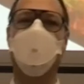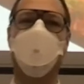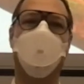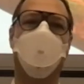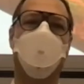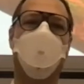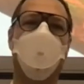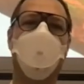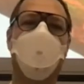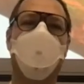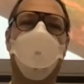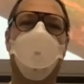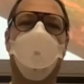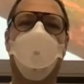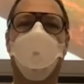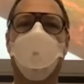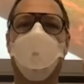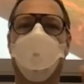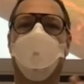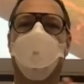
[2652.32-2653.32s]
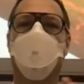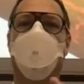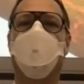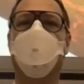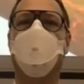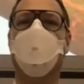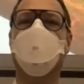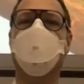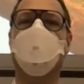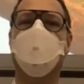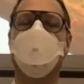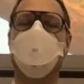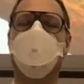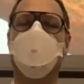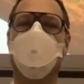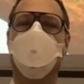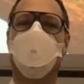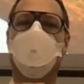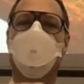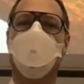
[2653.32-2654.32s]
form their own fibers
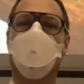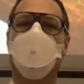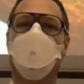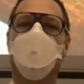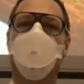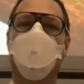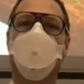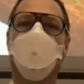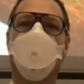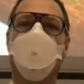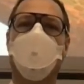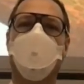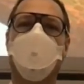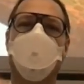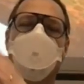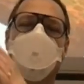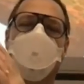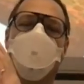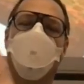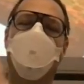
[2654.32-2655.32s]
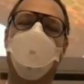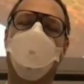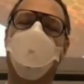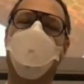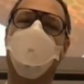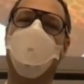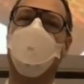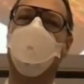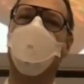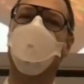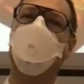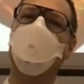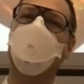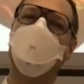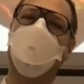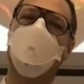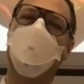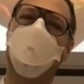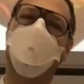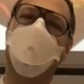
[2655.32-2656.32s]
where all the red
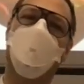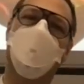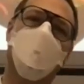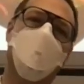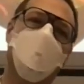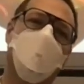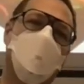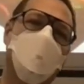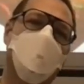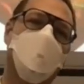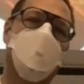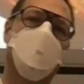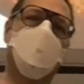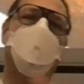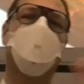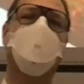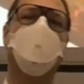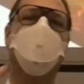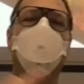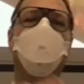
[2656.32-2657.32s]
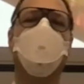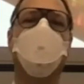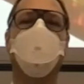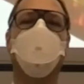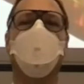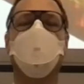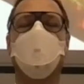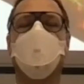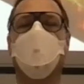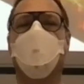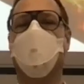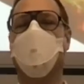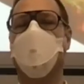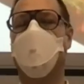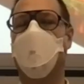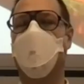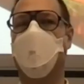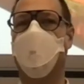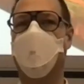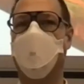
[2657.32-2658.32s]
ones go in one fiber and all the green ones go in
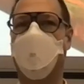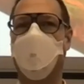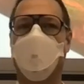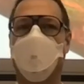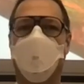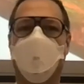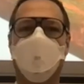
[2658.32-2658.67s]
another fiber.